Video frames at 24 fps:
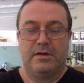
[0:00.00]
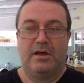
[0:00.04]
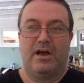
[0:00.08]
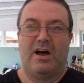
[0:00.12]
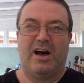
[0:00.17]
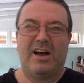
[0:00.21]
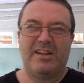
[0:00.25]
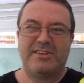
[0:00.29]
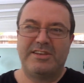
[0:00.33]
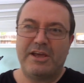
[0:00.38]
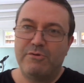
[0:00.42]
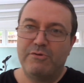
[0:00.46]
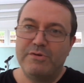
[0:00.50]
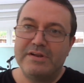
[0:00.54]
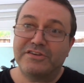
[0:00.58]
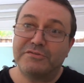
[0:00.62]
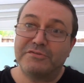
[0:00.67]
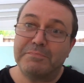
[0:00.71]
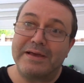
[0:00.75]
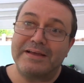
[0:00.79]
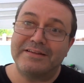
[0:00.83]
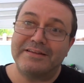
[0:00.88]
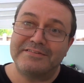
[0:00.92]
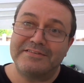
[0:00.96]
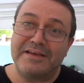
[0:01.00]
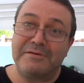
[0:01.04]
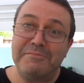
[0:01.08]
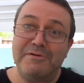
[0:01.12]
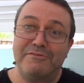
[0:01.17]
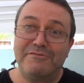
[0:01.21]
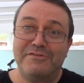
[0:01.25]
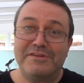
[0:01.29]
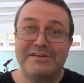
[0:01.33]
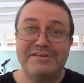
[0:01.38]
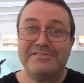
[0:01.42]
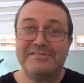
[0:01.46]
I don't expect some
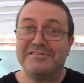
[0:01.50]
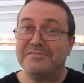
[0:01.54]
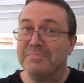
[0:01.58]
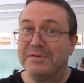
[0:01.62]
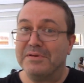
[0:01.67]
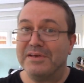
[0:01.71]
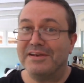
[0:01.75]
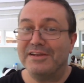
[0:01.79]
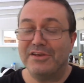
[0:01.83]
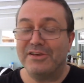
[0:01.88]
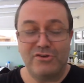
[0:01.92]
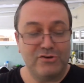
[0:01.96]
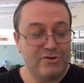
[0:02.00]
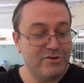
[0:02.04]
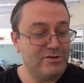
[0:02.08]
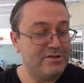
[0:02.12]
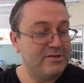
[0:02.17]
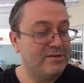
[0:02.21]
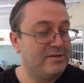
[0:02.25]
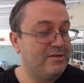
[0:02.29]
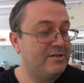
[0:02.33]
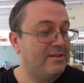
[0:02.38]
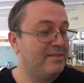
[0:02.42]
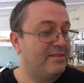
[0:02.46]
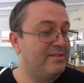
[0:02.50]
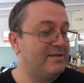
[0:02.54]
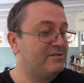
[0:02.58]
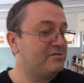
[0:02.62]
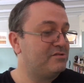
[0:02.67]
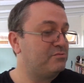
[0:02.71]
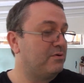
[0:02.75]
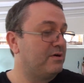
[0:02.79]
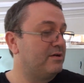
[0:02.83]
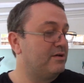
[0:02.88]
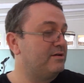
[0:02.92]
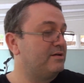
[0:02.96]
of these to be any good.
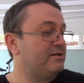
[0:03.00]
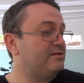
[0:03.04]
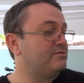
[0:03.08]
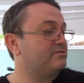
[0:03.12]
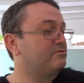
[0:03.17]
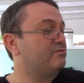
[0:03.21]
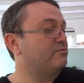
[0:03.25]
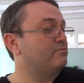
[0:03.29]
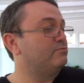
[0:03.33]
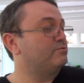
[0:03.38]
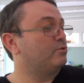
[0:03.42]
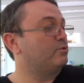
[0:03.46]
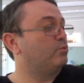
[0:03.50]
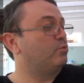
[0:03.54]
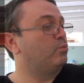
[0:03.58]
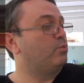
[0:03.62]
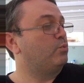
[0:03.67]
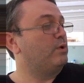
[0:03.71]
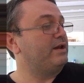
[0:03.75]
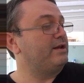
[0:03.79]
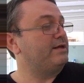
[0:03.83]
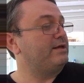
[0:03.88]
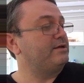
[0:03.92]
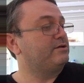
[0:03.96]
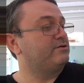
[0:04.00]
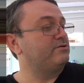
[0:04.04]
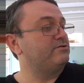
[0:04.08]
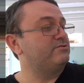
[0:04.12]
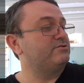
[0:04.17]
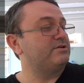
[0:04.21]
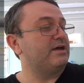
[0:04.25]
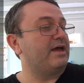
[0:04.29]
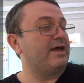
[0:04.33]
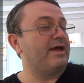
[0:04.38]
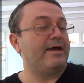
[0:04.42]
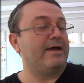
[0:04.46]
This one is called Willy
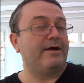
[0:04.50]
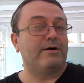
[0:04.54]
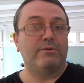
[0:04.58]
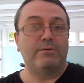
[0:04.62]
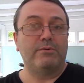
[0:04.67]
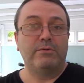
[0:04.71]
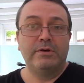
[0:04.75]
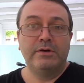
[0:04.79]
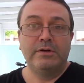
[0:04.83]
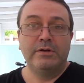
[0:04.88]
Good Owl,